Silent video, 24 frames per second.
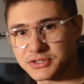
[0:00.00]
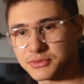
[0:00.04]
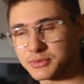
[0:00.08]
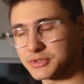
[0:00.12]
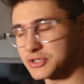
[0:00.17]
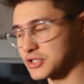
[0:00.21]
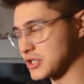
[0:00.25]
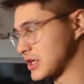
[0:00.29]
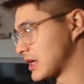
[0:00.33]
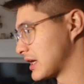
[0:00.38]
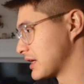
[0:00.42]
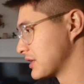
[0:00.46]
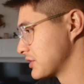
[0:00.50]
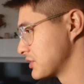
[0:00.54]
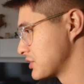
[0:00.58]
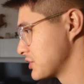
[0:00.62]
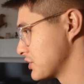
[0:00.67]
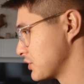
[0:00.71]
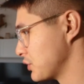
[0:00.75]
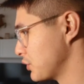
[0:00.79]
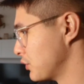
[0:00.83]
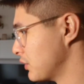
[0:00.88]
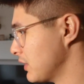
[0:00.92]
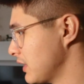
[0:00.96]
do what you gotta
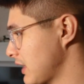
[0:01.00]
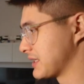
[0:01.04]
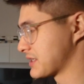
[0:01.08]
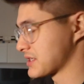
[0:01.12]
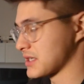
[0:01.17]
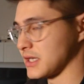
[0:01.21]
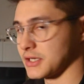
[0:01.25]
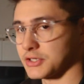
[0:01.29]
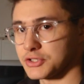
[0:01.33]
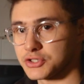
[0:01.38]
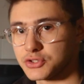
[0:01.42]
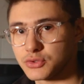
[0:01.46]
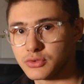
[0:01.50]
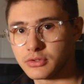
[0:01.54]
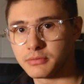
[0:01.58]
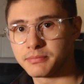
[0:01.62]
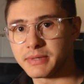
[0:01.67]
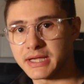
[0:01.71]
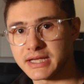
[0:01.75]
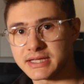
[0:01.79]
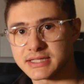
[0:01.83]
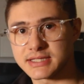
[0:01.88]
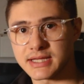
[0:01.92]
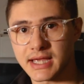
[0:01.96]
do. It's got a dual
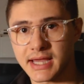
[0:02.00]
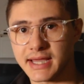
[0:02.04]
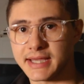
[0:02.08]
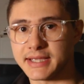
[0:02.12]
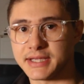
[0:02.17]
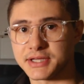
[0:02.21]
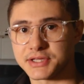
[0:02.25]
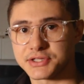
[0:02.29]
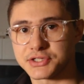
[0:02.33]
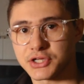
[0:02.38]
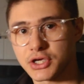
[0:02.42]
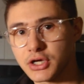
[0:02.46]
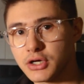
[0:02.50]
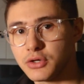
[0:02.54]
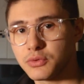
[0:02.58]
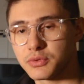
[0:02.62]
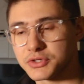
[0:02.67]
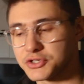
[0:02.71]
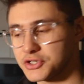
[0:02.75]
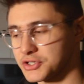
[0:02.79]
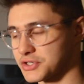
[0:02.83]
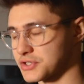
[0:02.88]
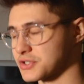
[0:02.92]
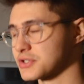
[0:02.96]
base ISO,
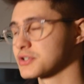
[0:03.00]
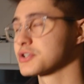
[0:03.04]
which is